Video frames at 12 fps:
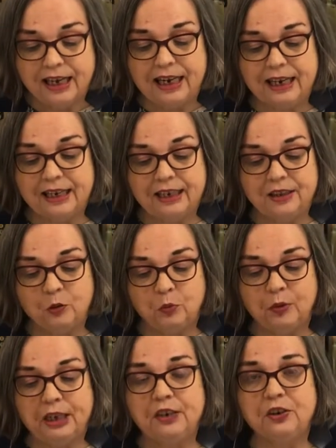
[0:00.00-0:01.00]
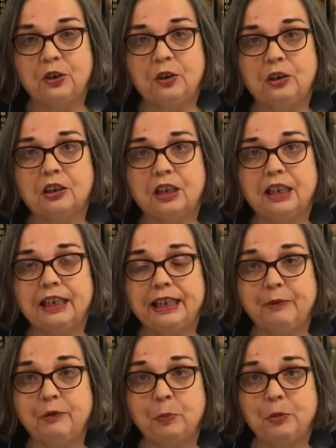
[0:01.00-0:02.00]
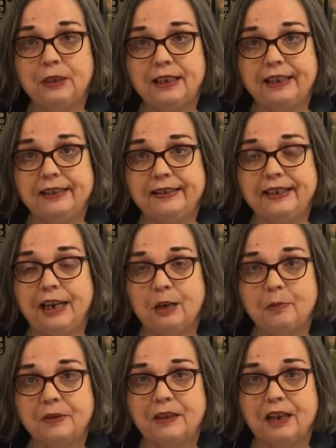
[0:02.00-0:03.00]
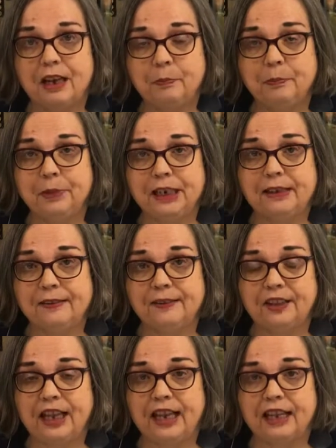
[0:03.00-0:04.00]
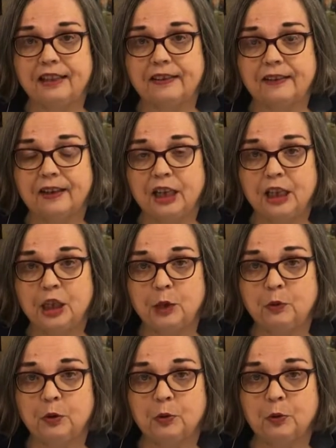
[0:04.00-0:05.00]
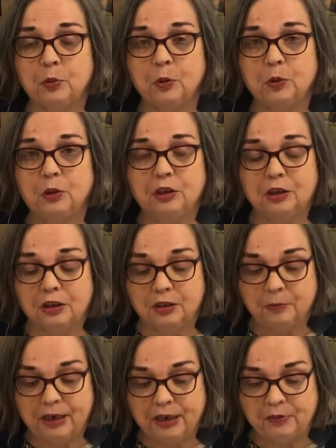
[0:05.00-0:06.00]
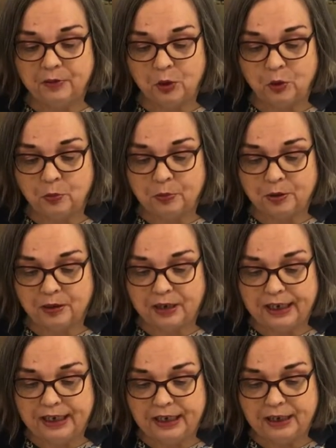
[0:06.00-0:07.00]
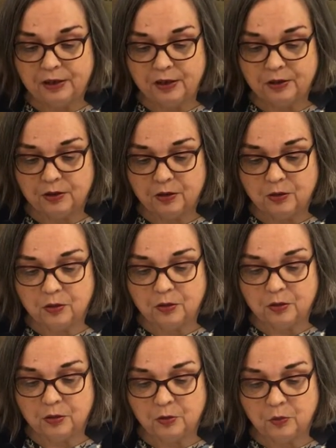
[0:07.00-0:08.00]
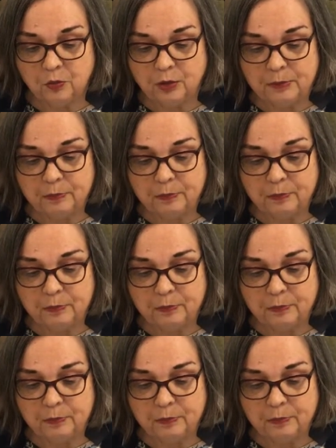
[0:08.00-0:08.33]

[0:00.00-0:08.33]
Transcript: And in the winter, they would put these tubs on big sleds that were pulled by a rope and one